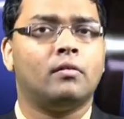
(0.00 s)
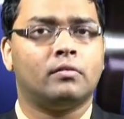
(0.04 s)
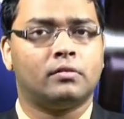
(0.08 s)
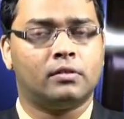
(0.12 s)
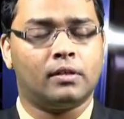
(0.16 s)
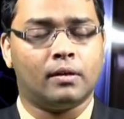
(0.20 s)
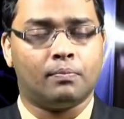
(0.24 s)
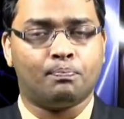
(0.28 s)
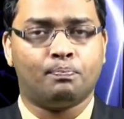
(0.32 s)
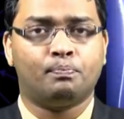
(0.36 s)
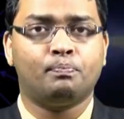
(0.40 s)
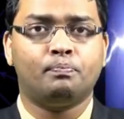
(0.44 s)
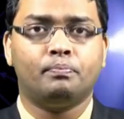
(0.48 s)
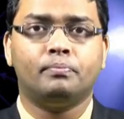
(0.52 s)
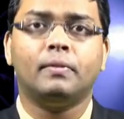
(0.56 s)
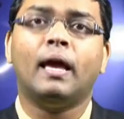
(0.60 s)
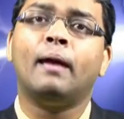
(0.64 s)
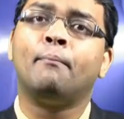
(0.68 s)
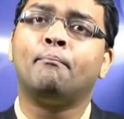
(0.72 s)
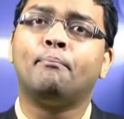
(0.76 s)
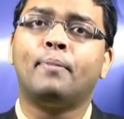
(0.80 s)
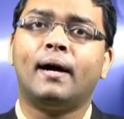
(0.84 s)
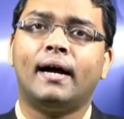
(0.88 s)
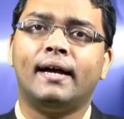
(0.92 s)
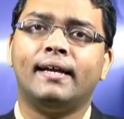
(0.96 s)
The
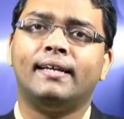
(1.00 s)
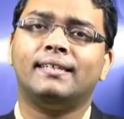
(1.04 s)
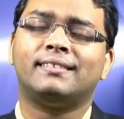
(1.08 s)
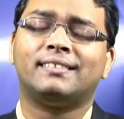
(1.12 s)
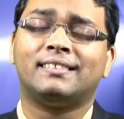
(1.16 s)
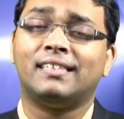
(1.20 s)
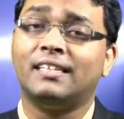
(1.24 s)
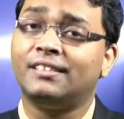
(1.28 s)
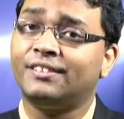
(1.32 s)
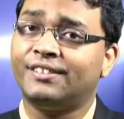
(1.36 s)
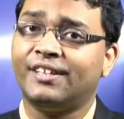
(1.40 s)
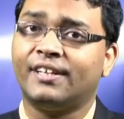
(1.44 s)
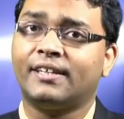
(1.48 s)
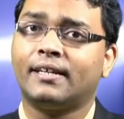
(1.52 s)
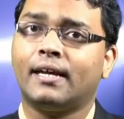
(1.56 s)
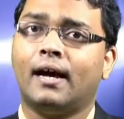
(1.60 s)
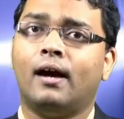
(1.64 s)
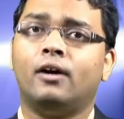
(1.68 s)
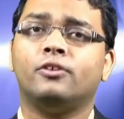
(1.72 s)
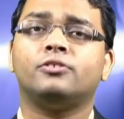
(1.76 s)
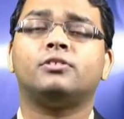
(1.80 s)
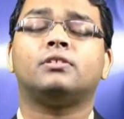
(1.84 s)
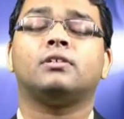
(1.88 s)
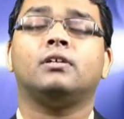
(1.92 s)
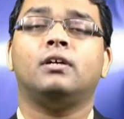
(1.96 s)
umpires take
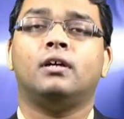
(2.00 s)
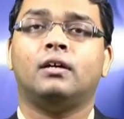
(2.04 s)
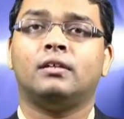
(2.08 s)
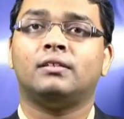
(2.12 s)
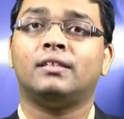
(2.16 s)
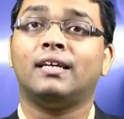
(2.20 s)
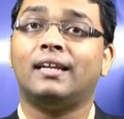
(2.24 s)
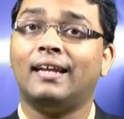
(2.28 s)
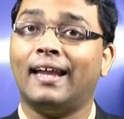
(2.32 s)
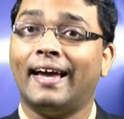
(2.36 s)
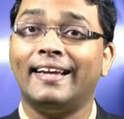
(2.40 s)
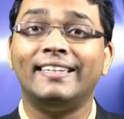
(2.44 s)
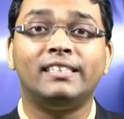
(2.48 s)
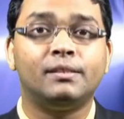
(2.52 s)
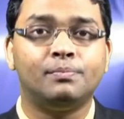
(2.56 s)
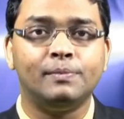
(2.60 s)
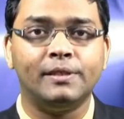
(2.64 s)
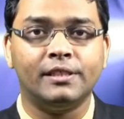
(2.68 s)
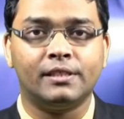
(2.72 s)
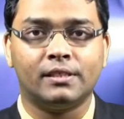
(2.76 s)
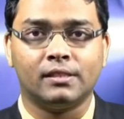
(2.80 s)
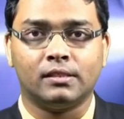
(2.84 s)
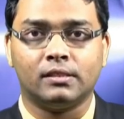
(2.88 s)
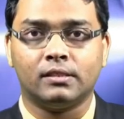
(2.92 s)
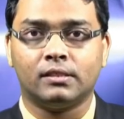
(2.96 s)
out the light
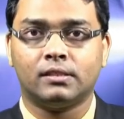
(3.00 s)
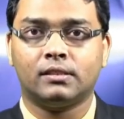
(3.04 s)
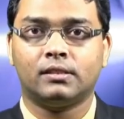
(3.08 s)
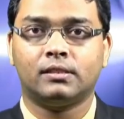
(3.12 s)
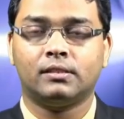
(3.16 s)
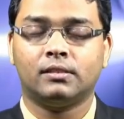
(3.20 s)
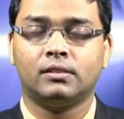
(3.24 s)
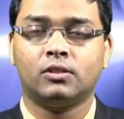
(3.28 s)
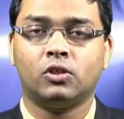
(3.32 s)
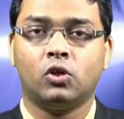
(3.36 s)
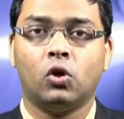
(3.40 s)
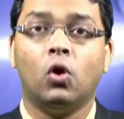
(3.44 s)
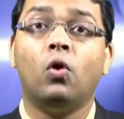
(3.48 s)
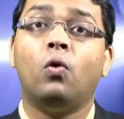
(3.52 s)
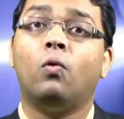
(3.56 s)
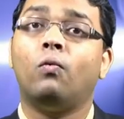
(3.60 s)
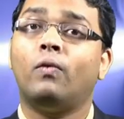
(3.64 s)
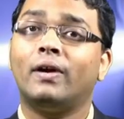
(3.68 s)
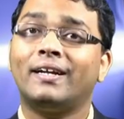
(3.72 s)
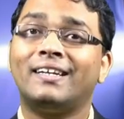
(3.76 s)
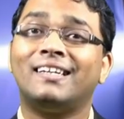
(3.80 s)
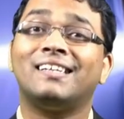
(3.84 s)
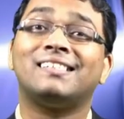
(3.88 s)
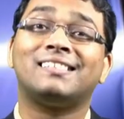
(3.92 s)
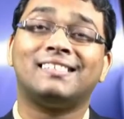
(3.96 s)
meters.
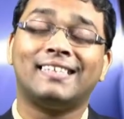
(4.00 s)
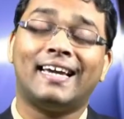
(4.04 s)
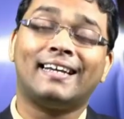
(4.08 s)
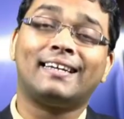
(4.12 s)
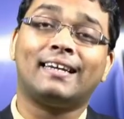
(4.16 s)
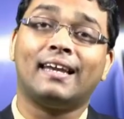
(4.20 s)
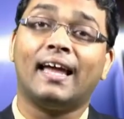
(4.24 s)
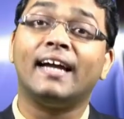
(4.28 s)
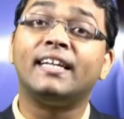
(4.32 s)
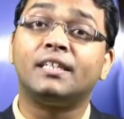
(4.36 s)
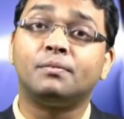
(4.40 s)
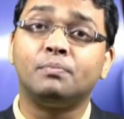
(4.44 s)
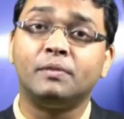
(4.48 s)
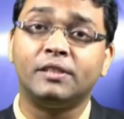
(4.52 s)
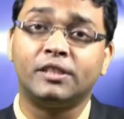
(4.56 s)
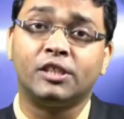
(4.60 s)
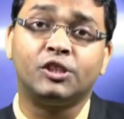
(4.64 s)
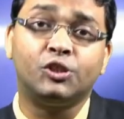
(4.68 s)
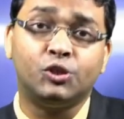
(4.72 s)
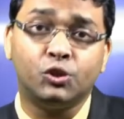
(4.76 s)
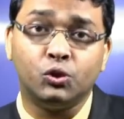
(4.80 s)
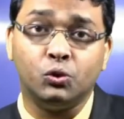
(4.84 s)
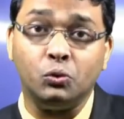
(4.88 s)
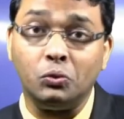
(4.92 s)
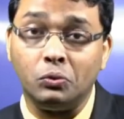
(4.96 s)
What does that light meter
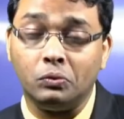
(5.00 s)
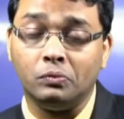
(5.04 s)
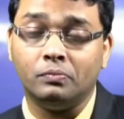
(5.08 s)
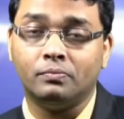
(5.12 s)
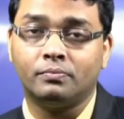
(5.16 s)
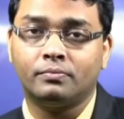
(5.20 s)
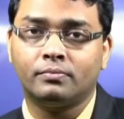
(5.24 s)
do?